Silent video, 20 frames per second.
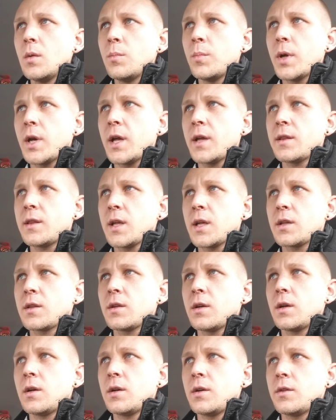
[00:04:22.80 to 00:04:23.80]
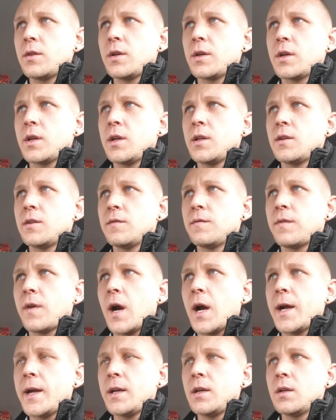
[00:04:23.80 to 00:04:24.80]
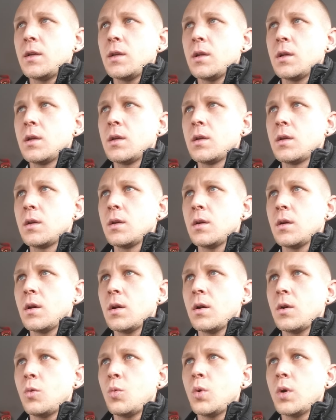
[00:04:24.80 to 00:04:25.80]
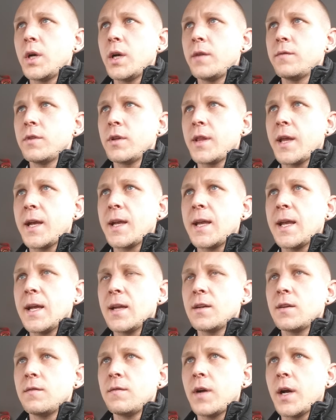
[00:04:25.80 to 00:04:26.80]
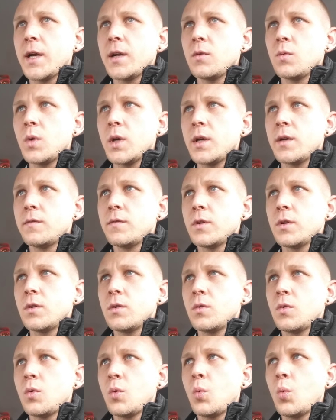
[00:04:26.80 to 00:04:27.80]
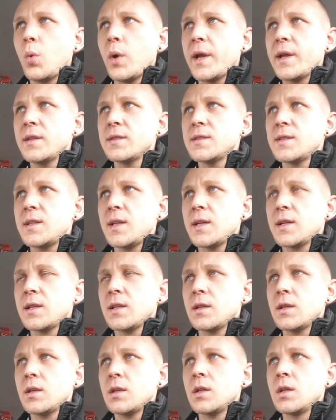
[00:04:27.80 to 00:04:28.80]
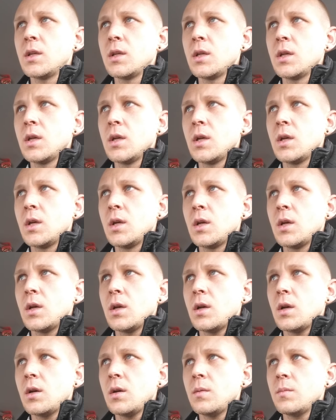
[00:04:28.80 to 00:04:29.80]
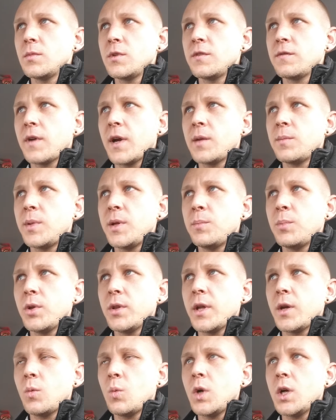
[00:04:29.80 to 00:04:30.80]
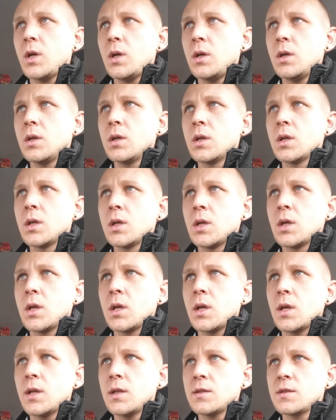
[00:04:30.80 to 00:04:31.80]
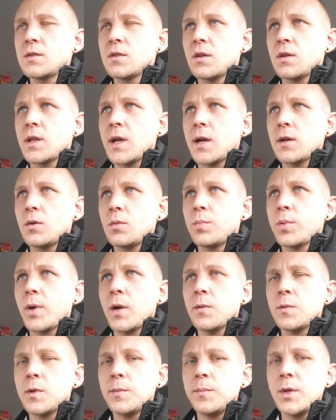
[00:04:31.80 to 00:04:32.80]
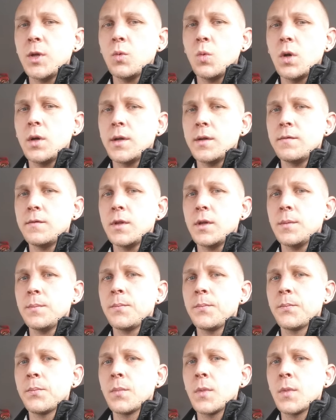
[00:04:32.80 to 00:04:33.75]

but i think they're they're going to divide uh, wherever they can divide whatever ways they can um, divide people they will and so that'll probably be one of them